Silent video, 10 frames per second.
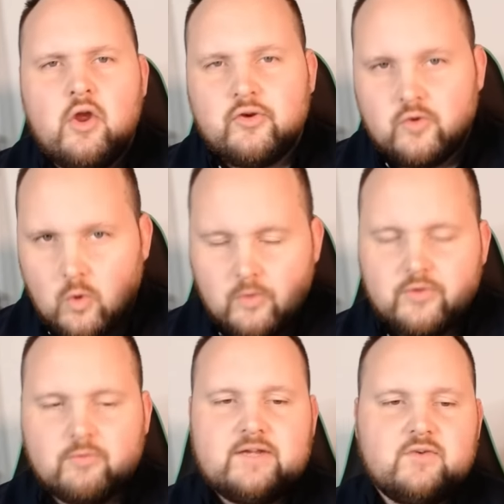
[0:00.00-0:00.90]
you're the
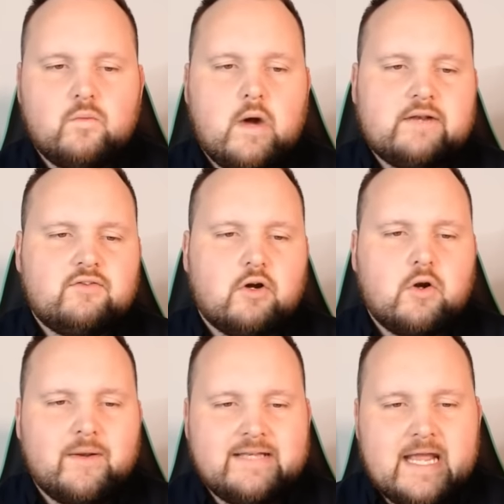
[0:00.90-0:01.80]
reason why it's not
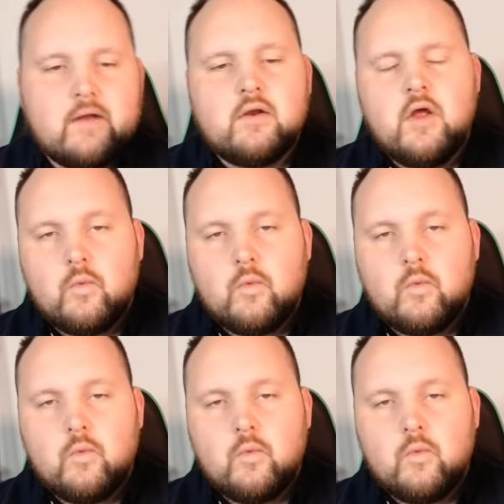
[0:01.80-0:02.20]
going down,